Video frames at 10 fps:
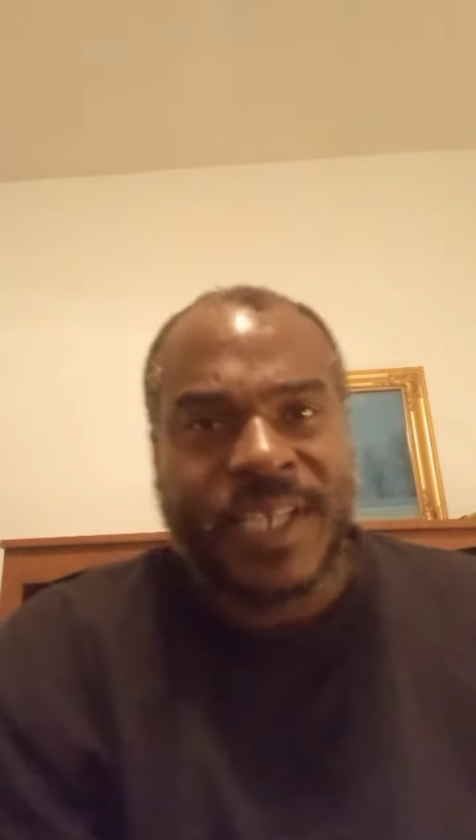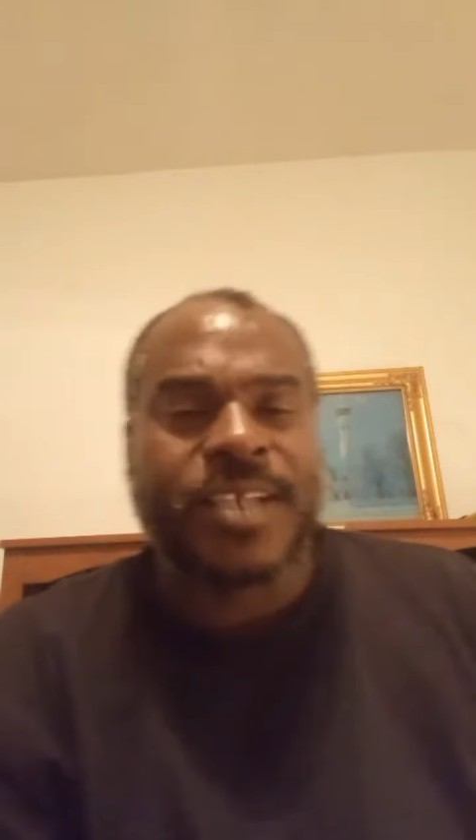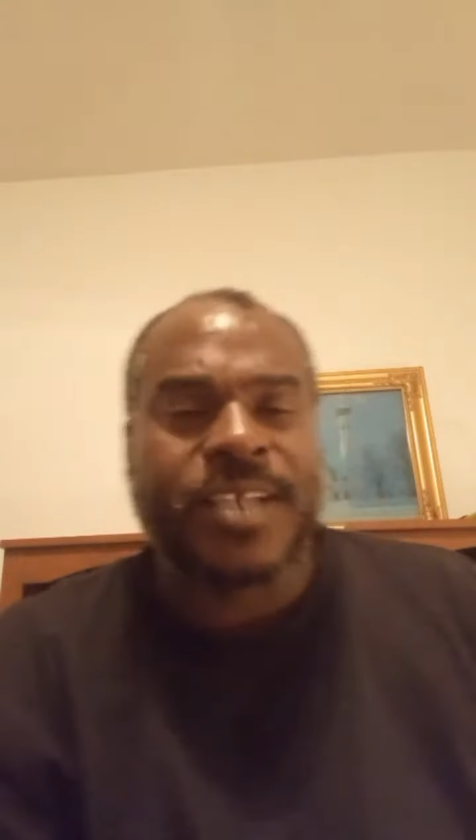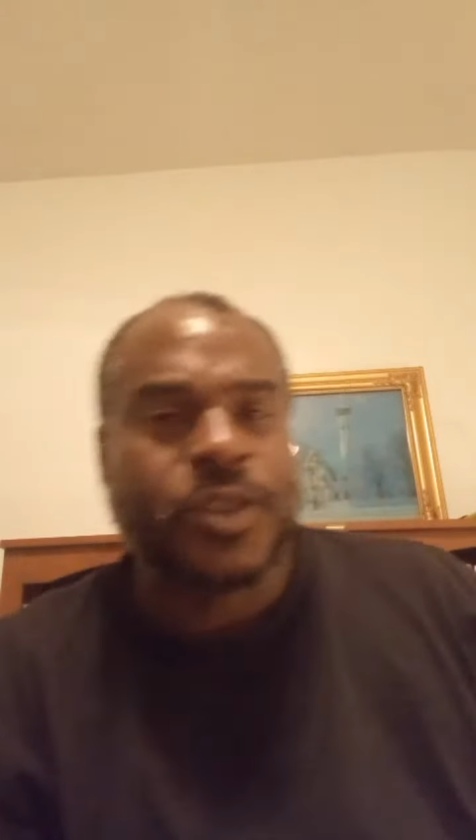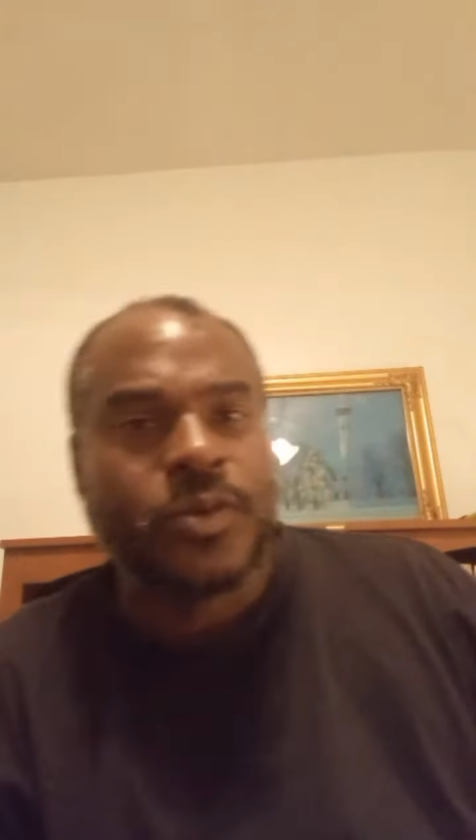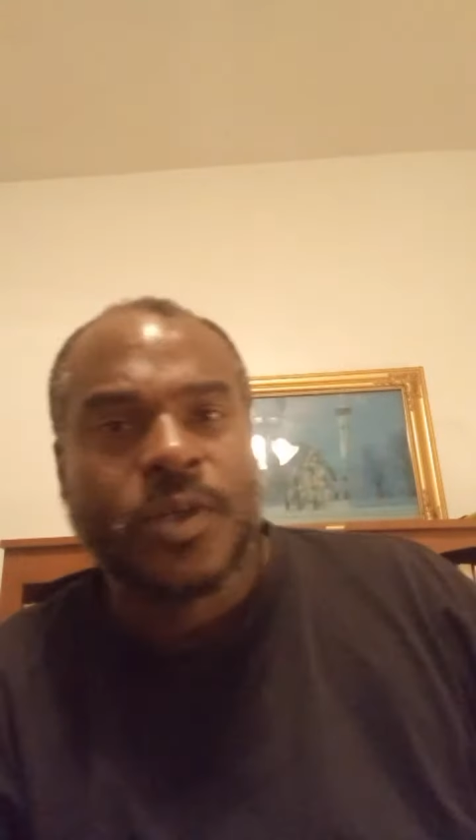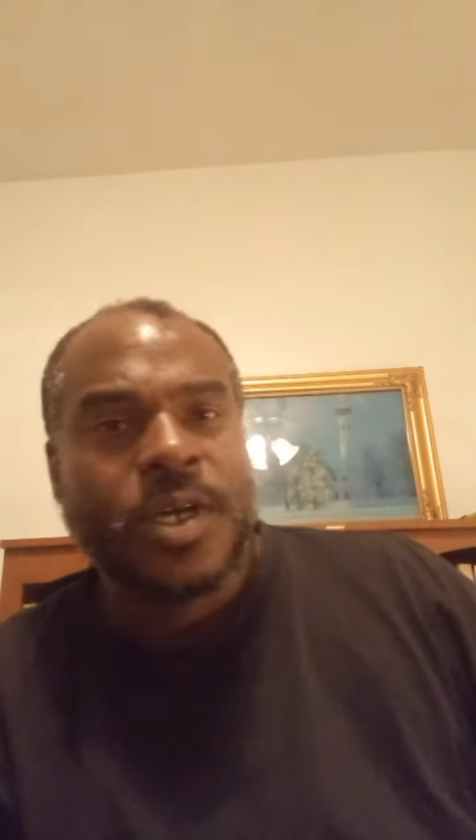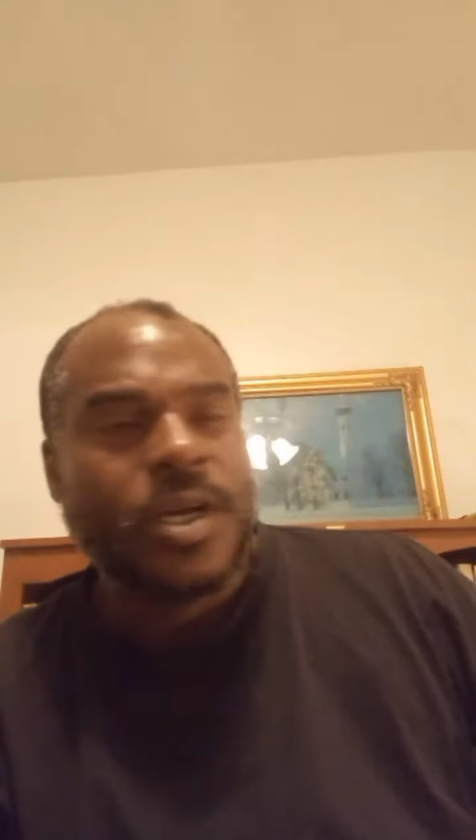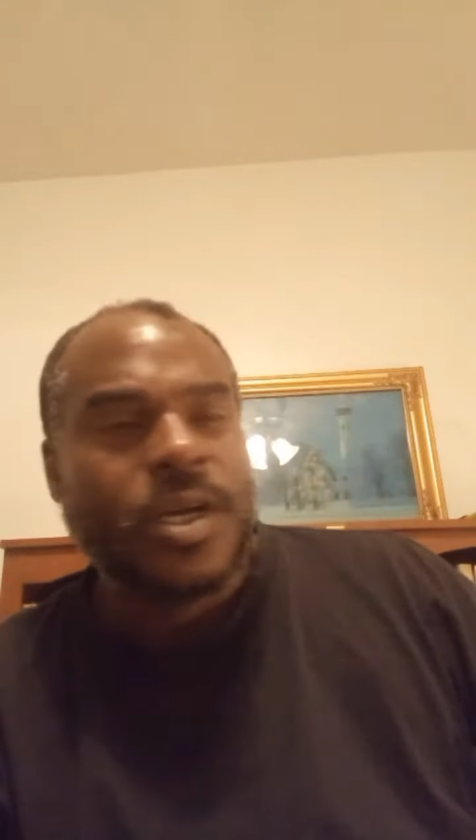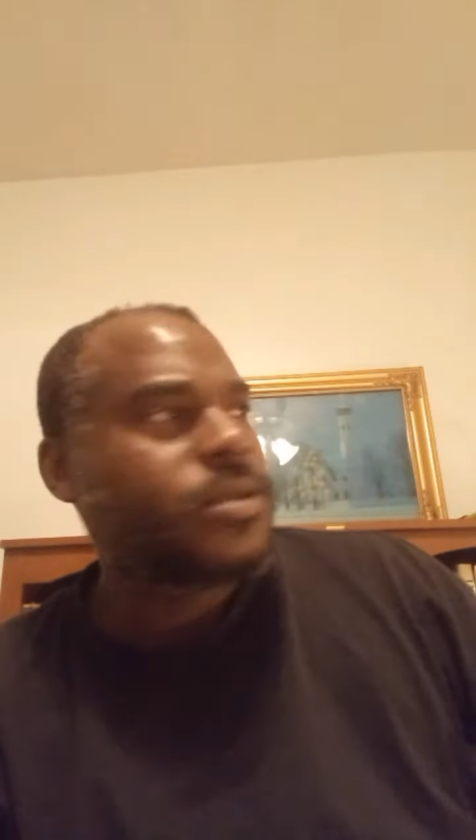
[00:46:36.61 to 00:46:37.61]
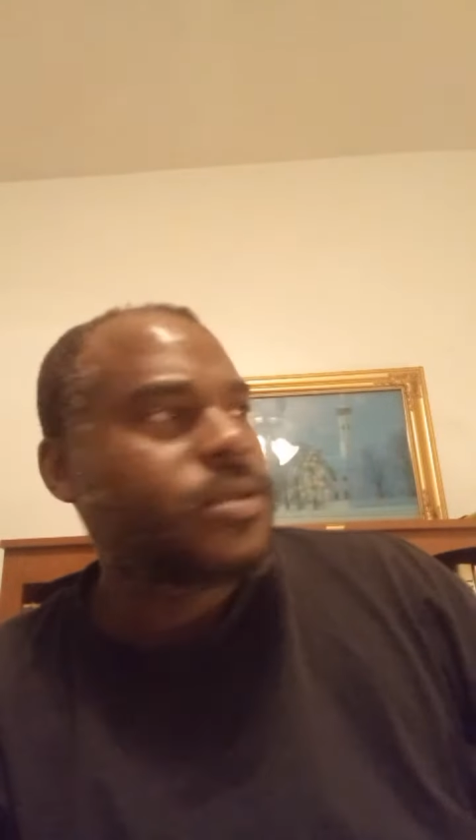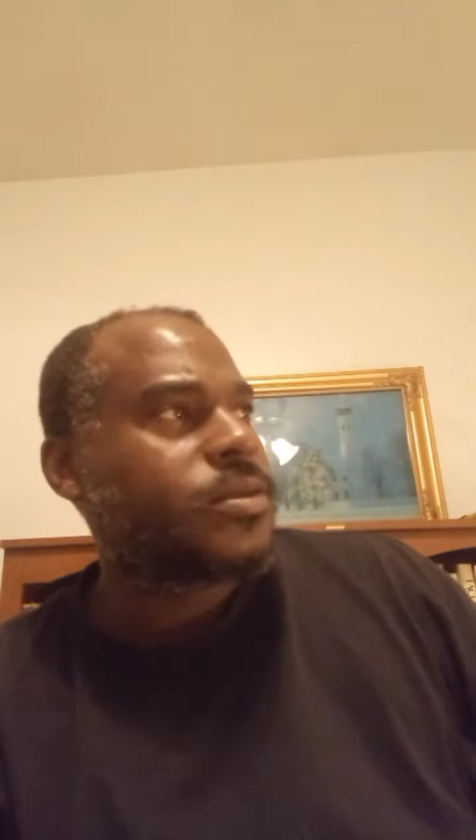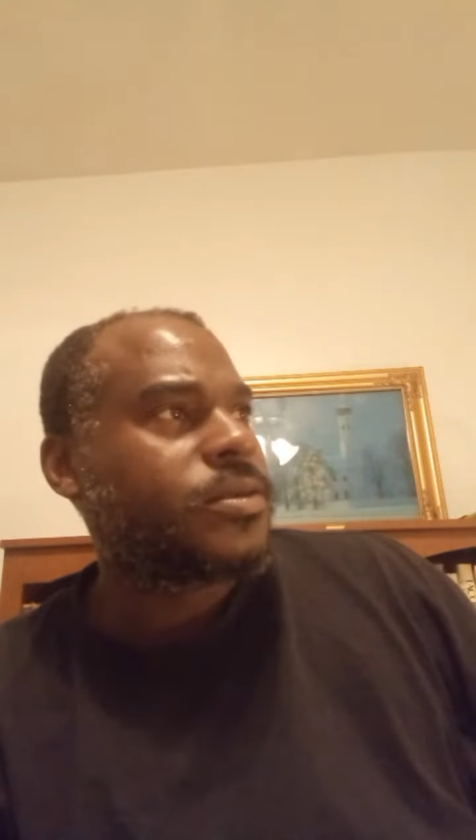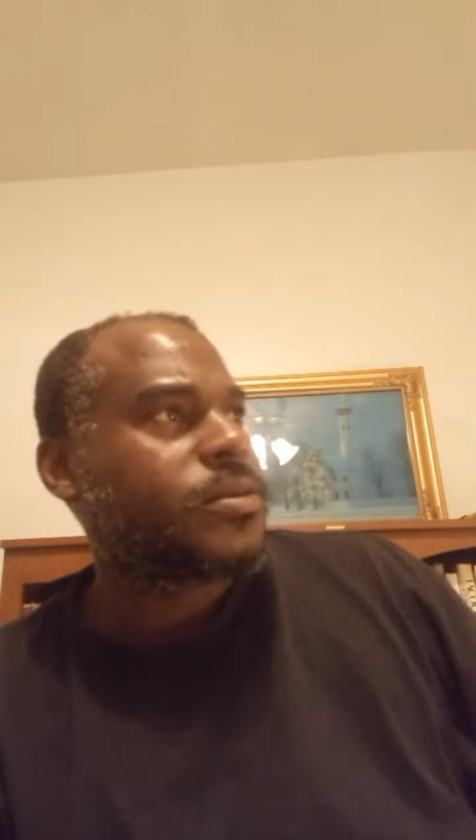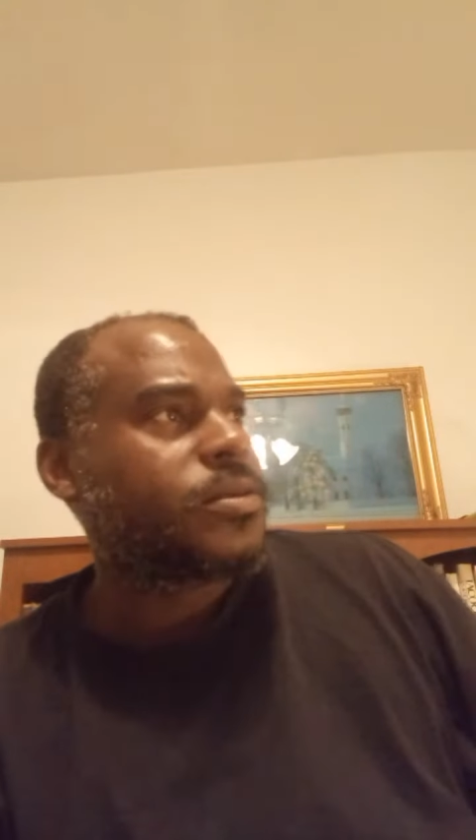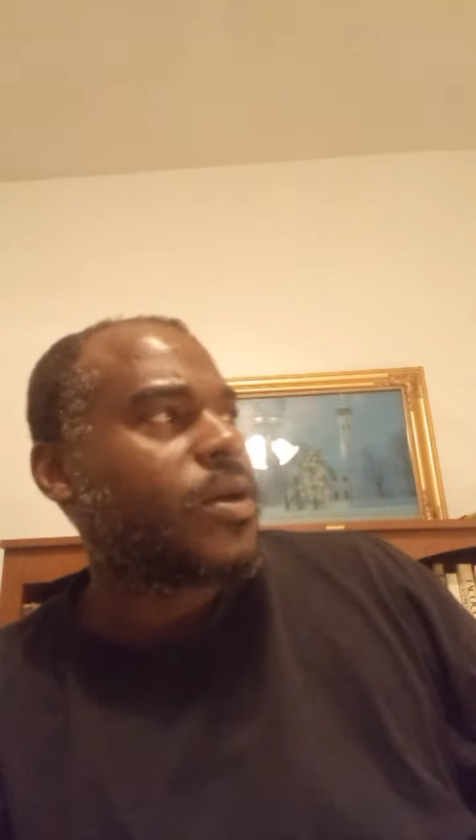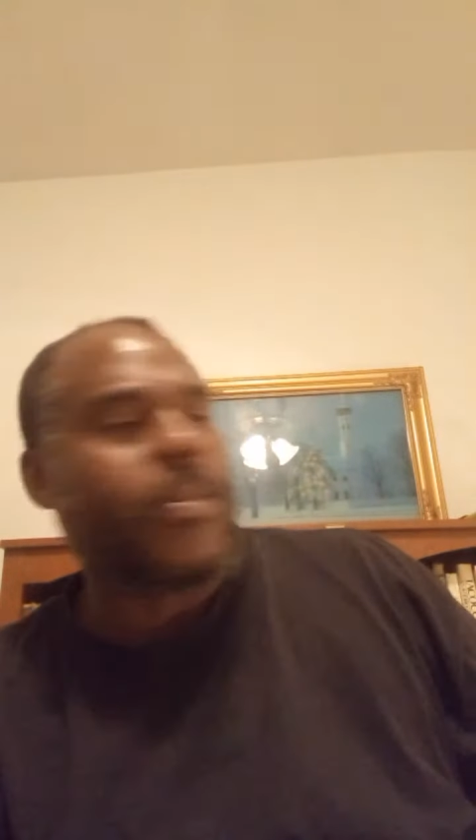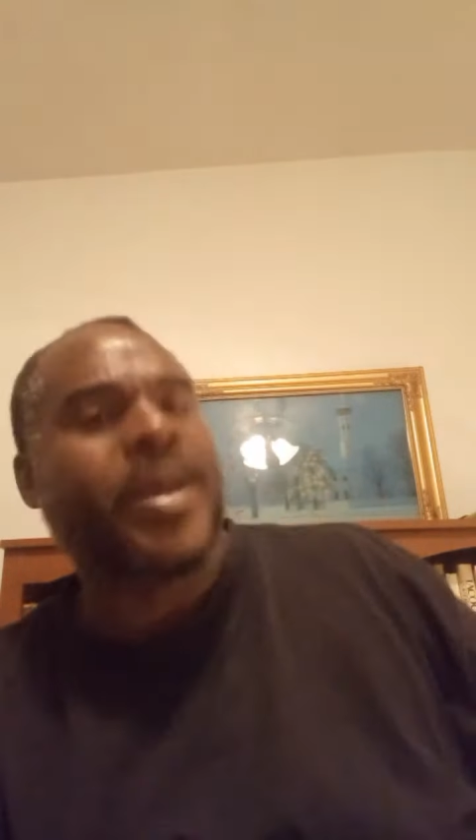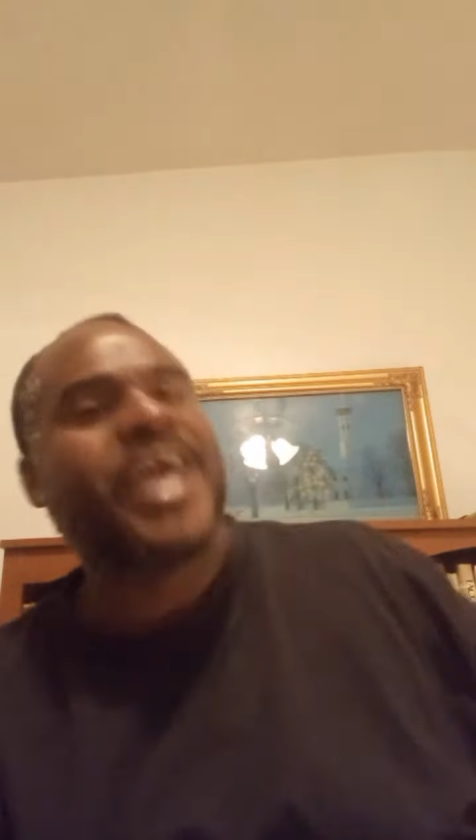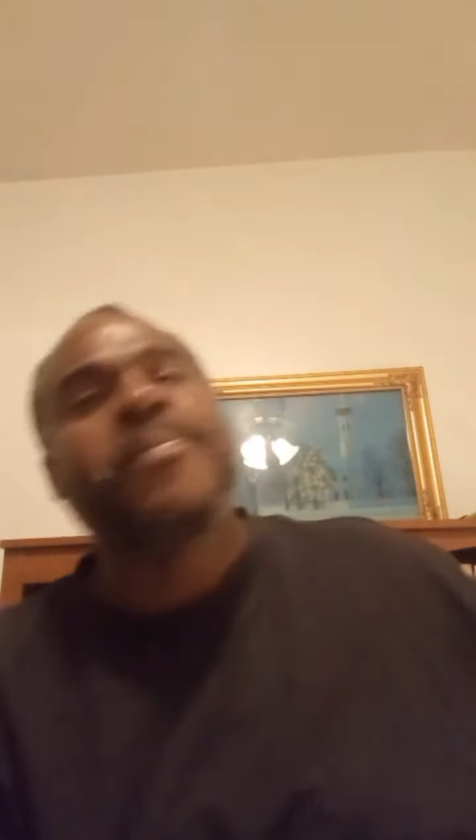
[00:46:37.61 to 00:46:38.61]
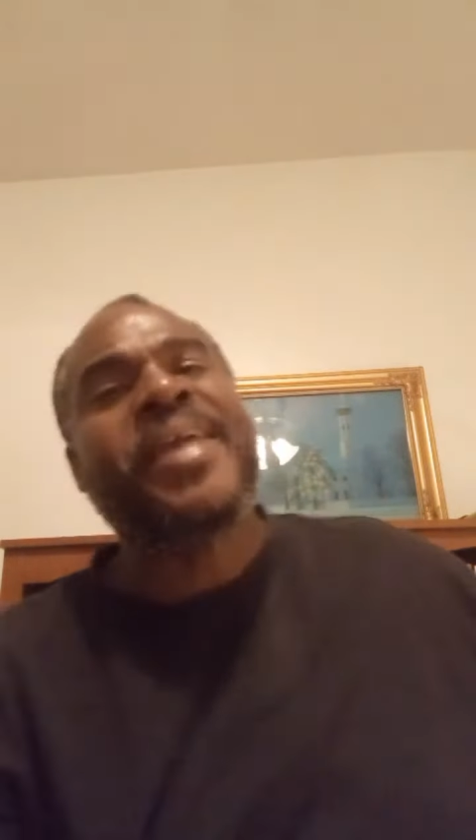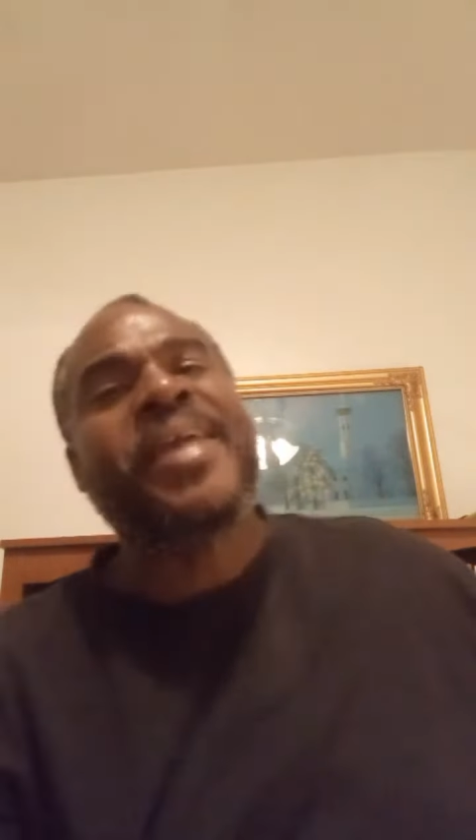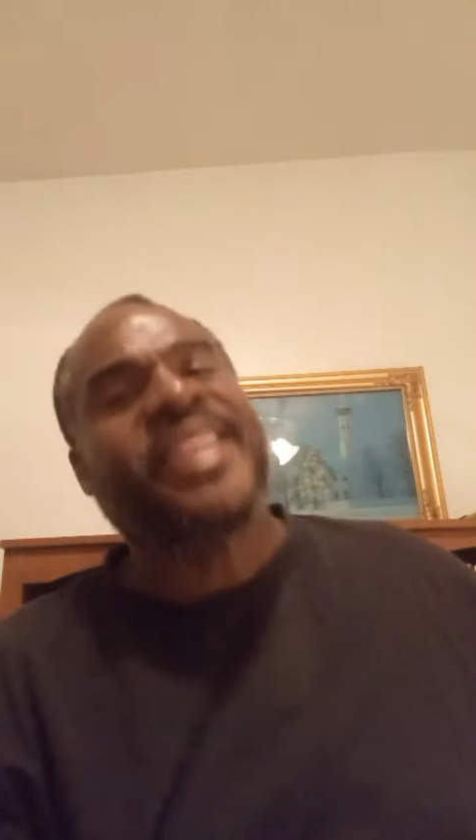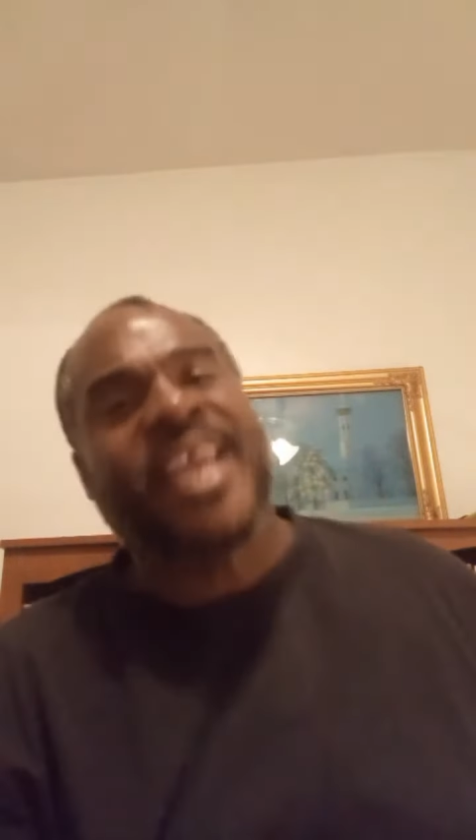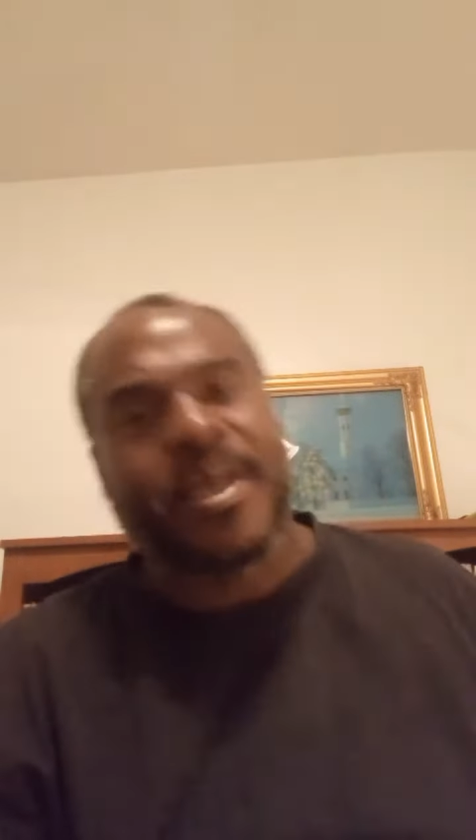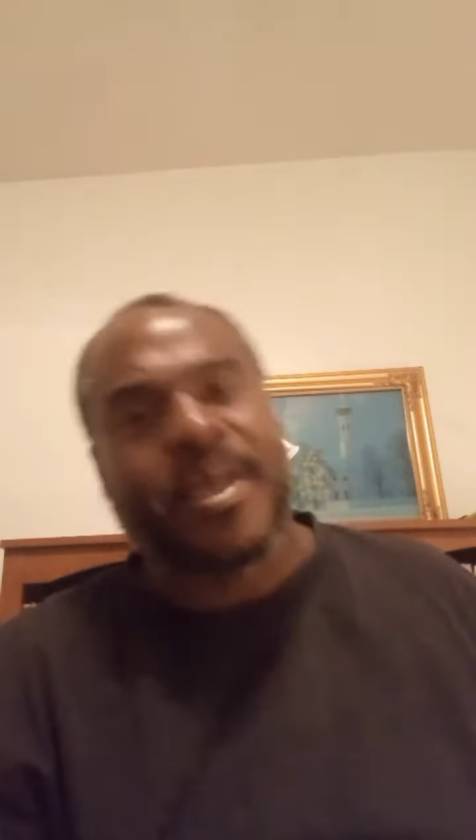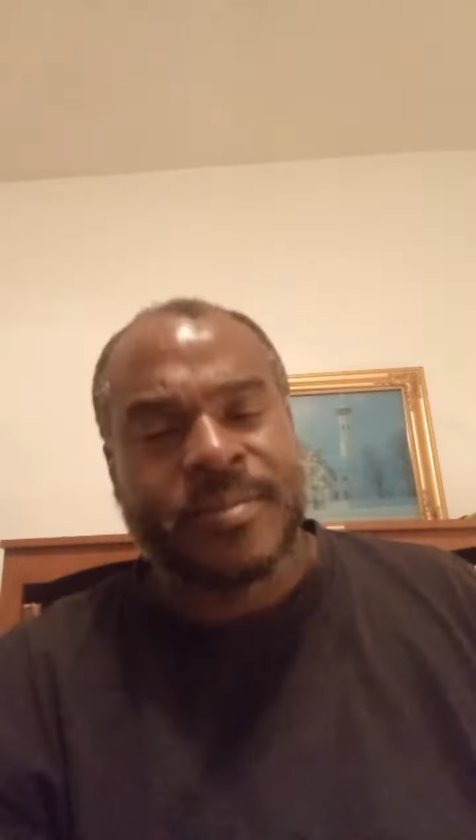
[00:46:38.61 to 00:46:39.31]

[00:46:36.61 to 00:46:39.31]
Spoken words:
two, or may even beat them.